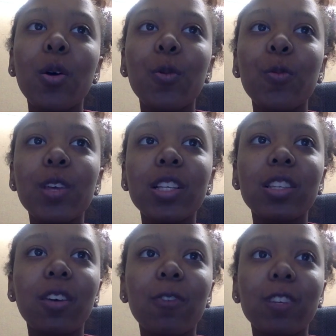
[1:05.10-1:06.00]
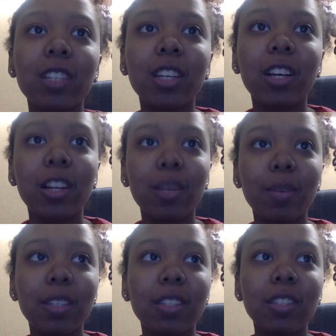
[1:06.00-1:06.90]
Weak software security
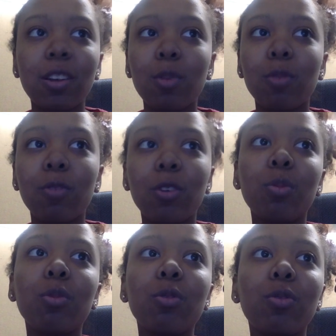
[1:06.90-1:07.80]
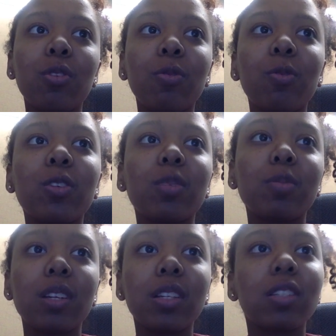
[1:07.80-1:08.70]
makes the software vulnerable, therefore
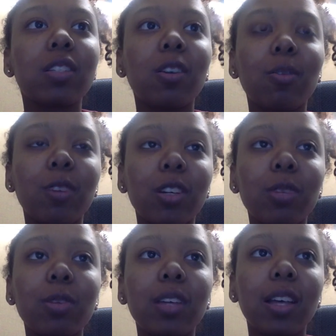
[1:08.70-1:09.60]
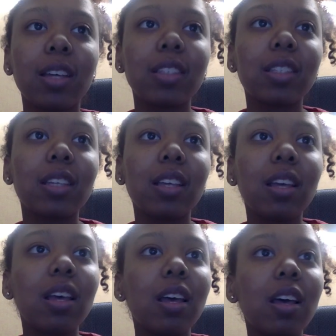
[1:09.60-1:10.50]
subjects the software to attacks.
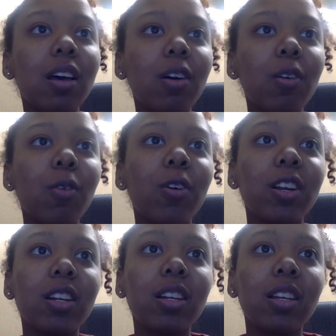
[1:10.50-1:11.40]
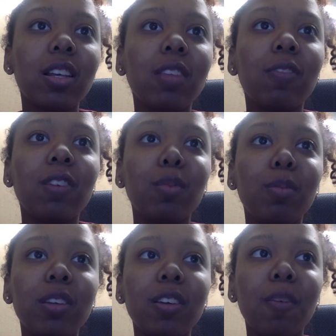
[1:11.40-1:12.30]
According to the
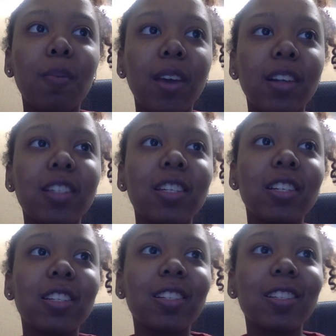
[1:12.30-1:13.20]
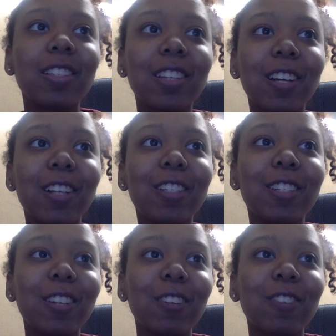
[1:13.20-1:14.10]
VP of Managed Security
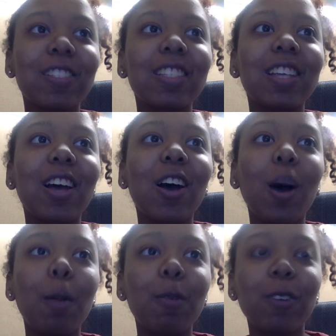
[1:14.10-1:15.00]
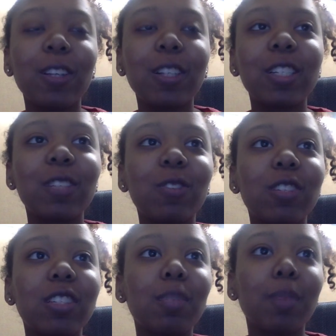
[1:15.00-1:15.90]
Service Operations for
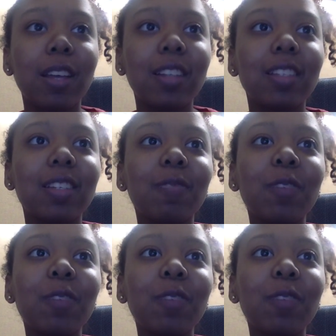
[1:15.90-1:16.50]
Symantec,